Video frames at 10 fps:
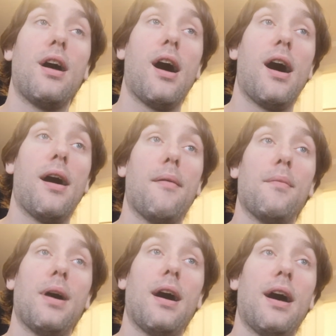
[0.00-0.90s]

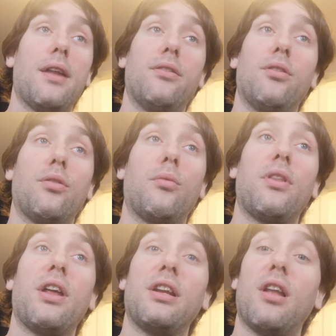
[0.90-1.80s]
and
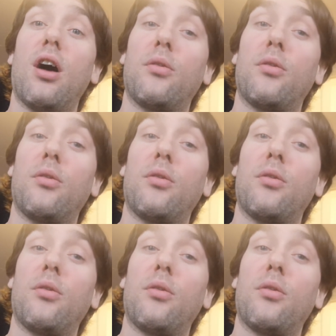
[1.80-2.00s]
with any luck